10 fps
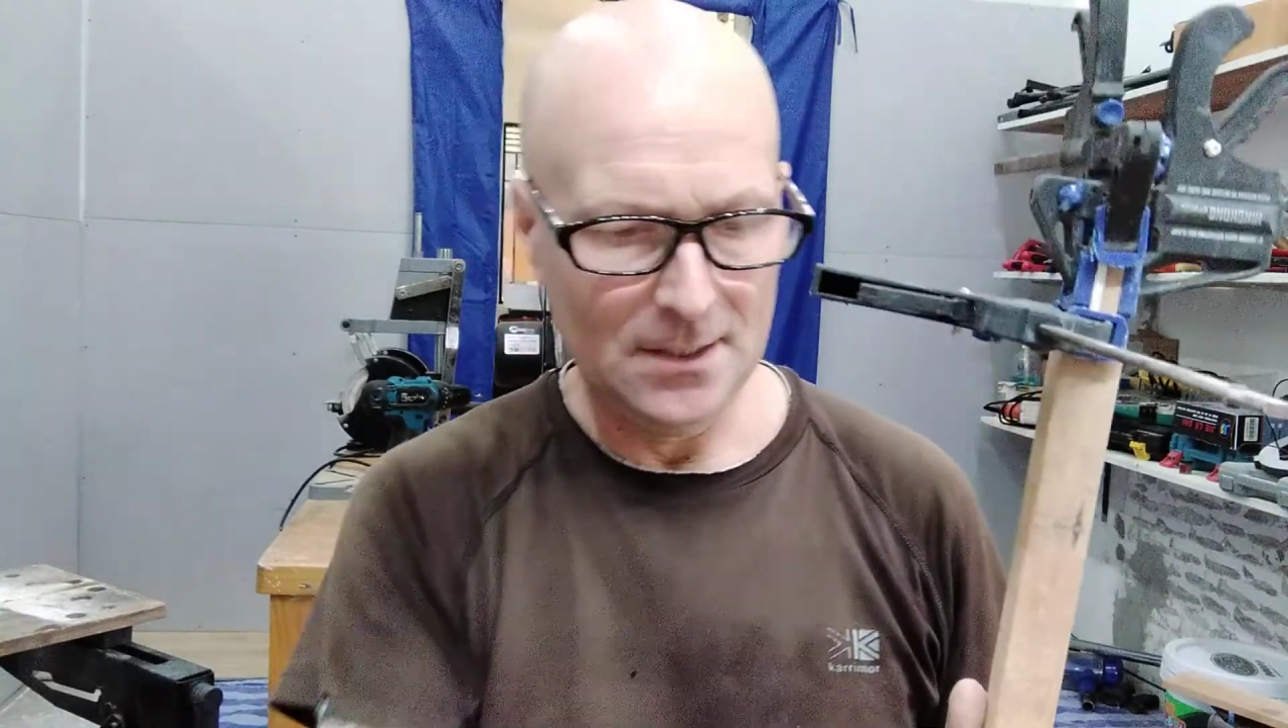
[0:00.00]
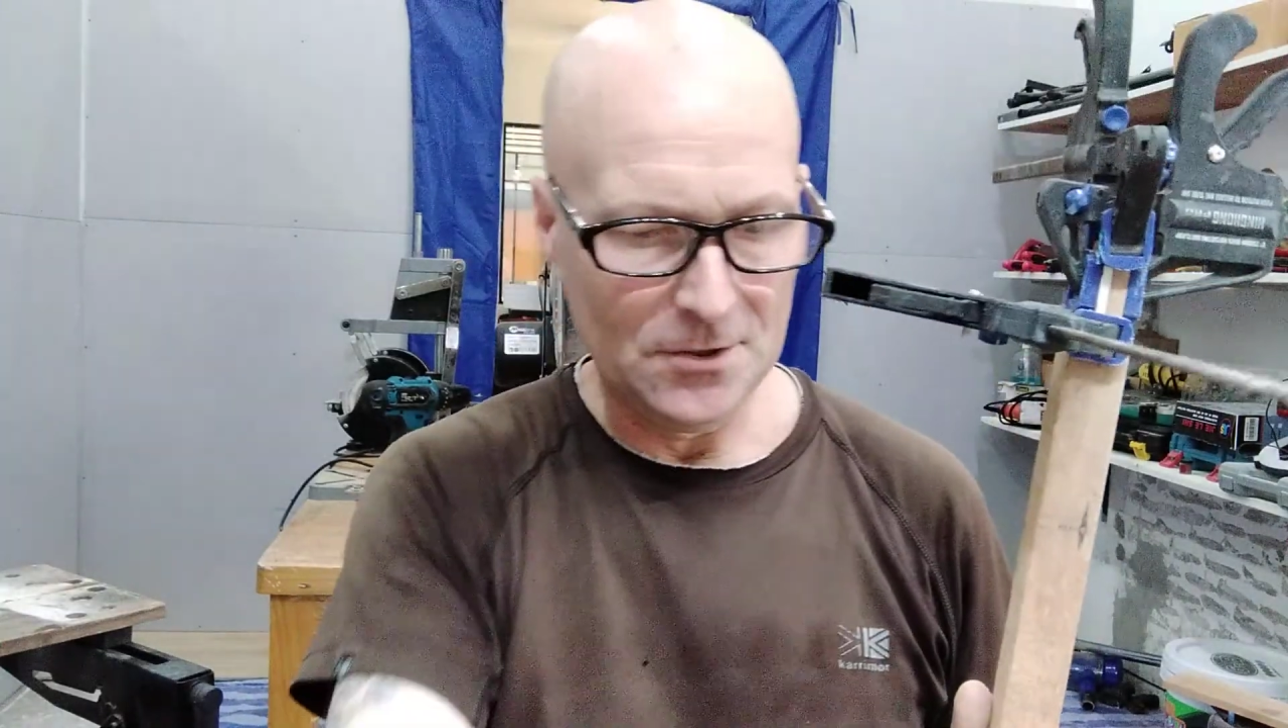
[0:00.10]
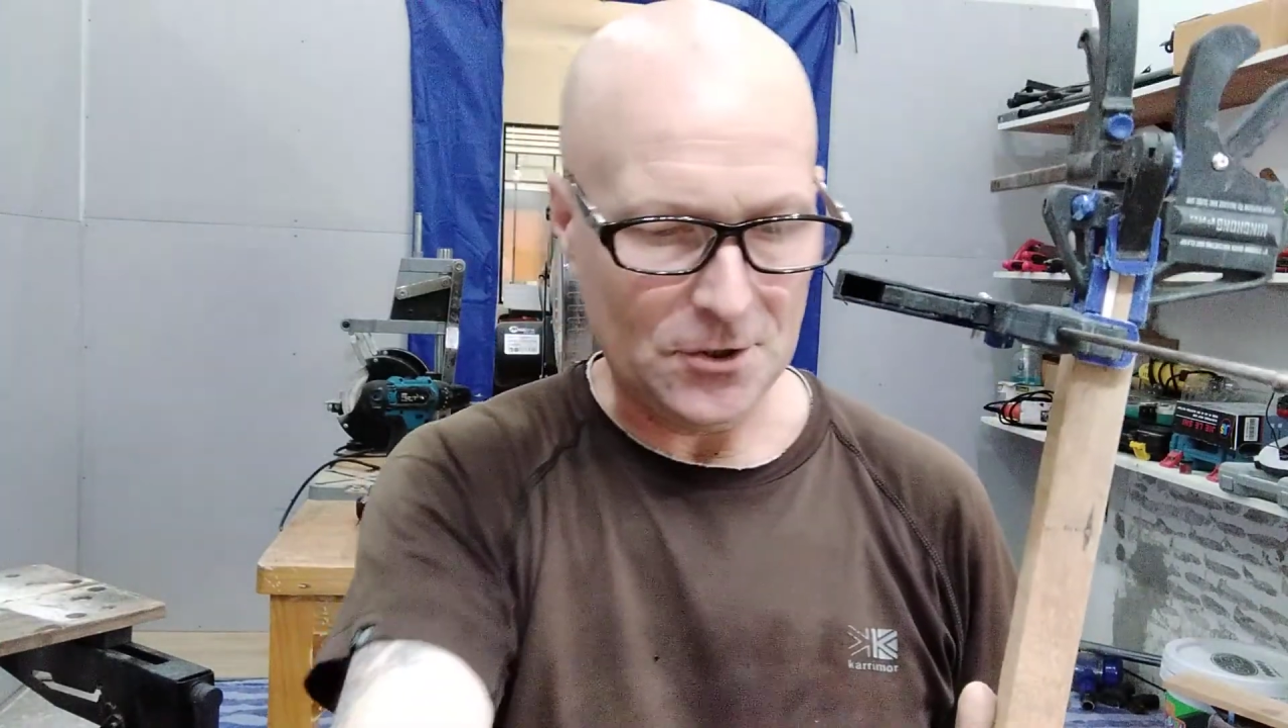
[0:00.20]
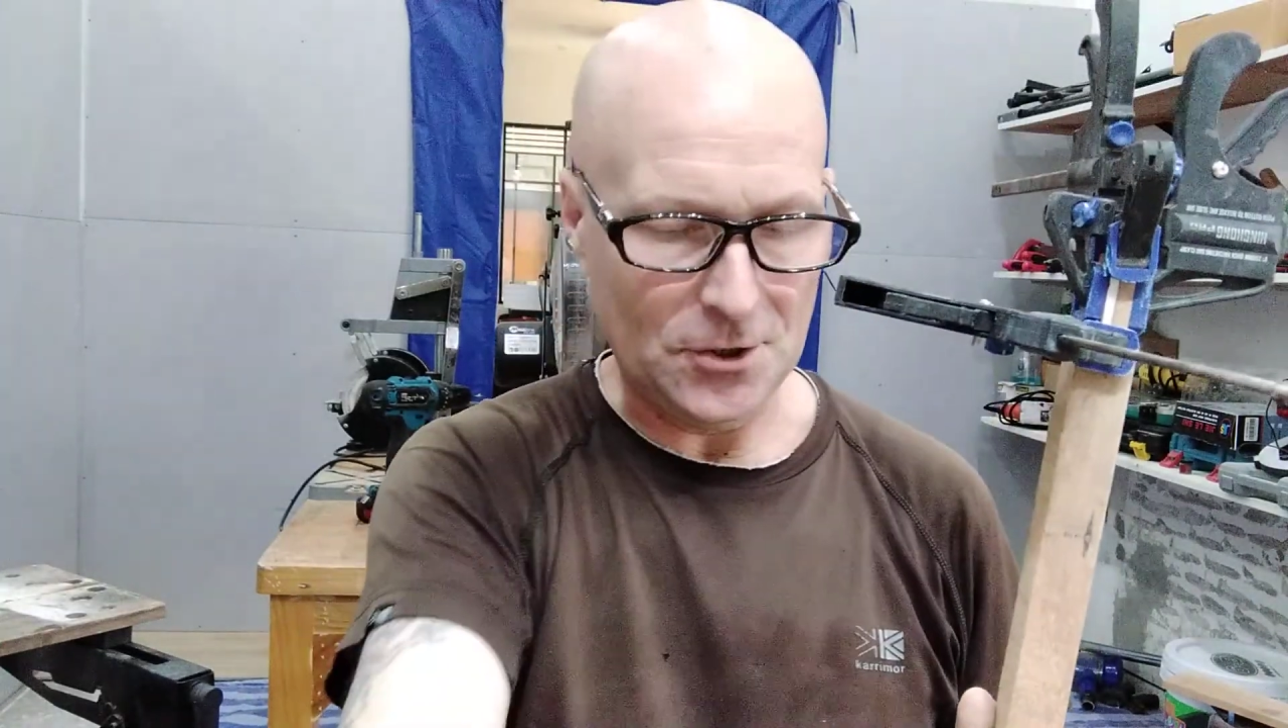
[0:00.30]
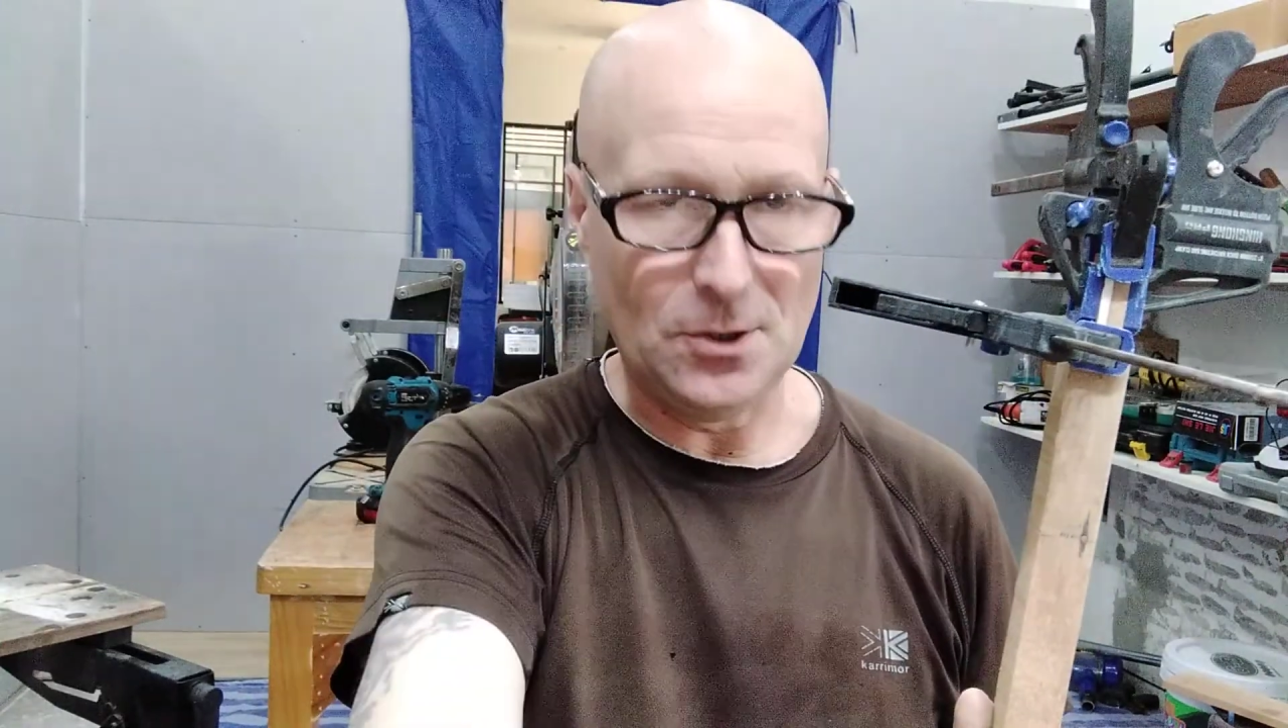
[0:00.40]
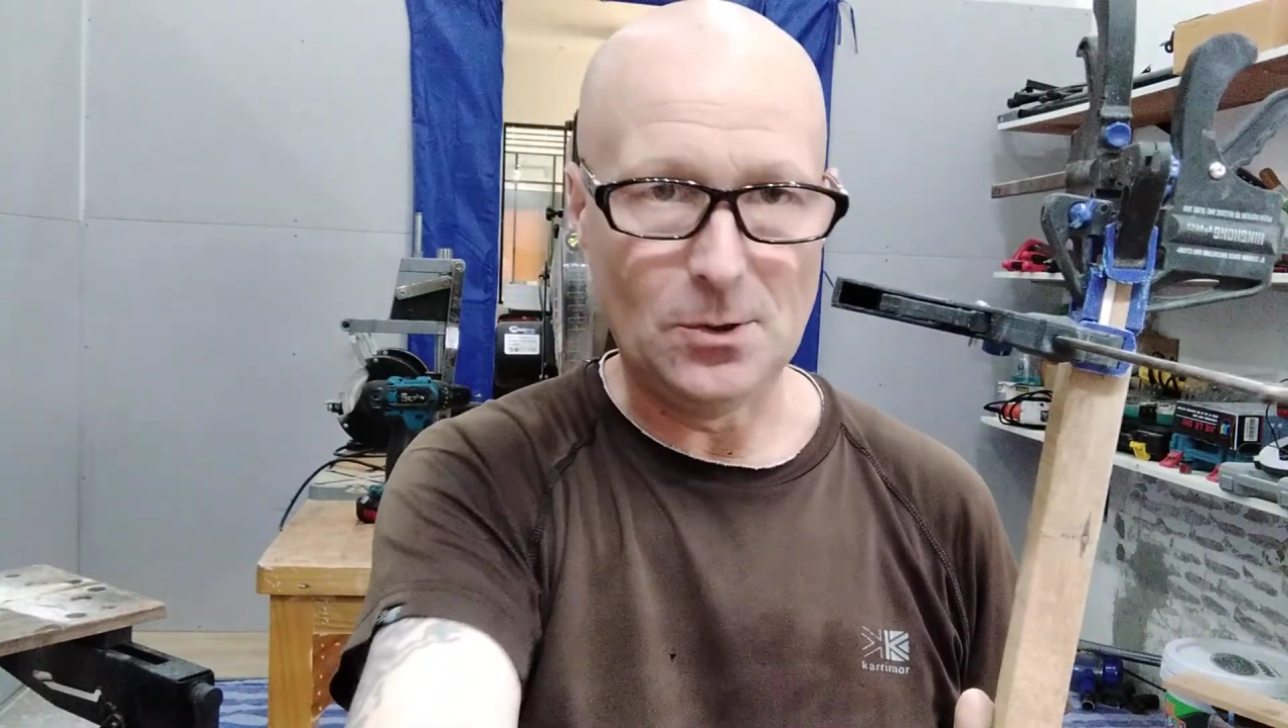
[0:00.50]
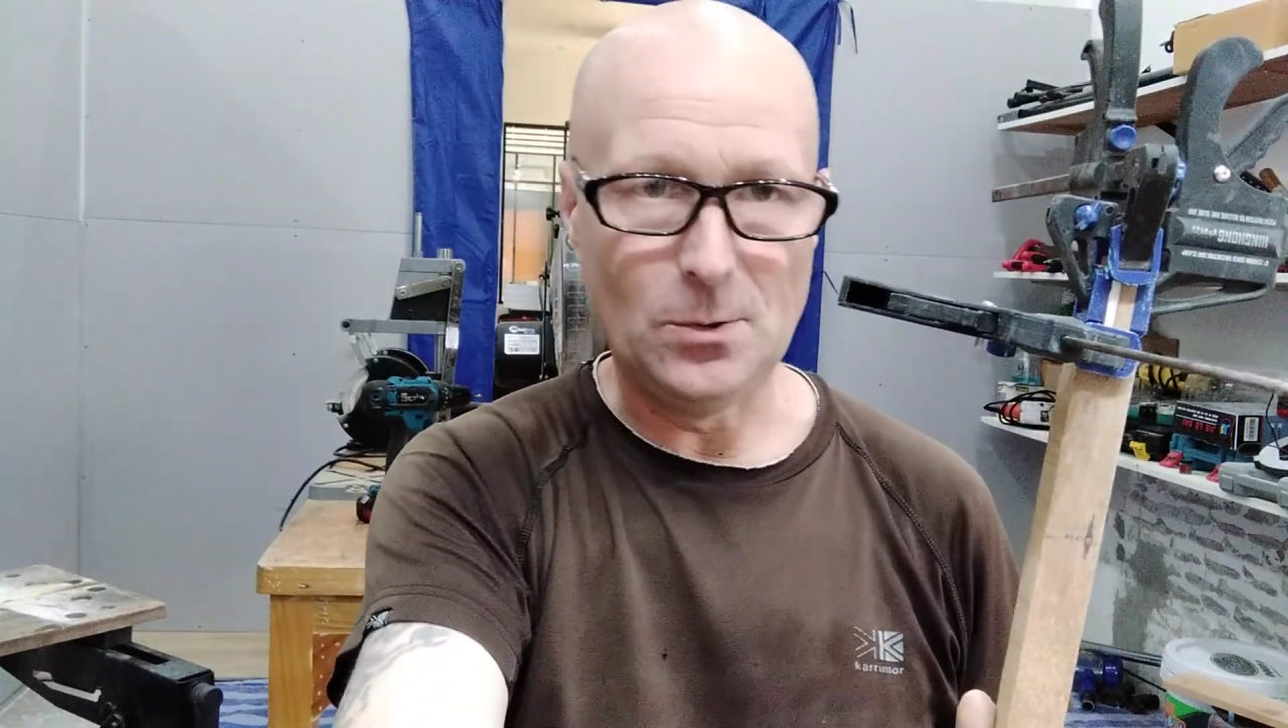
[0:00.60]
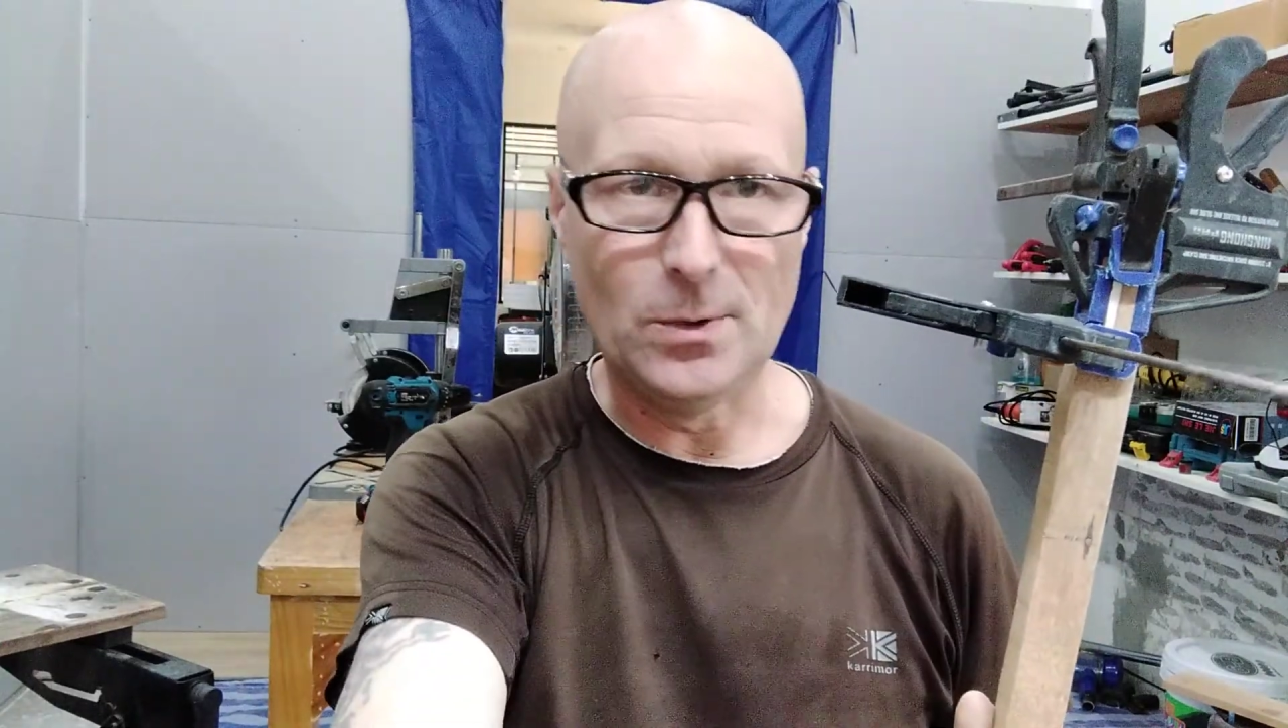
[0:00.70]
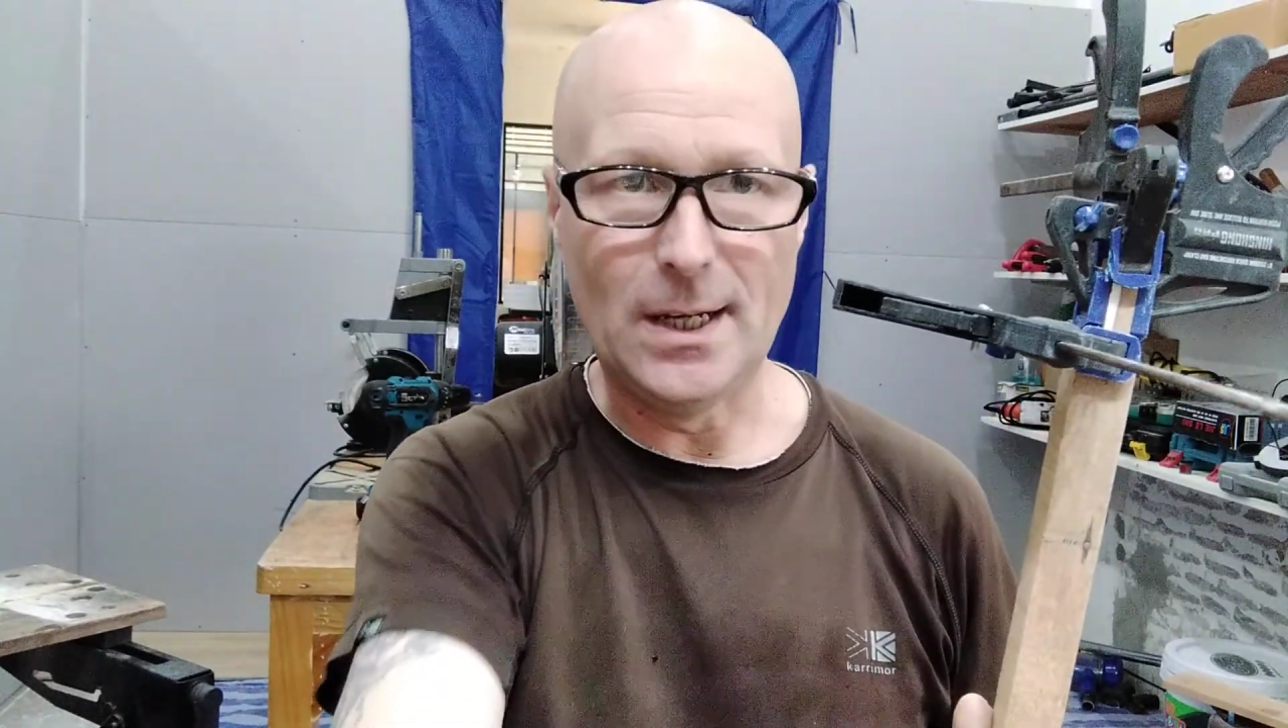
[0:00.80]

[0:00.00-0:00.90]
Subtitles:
to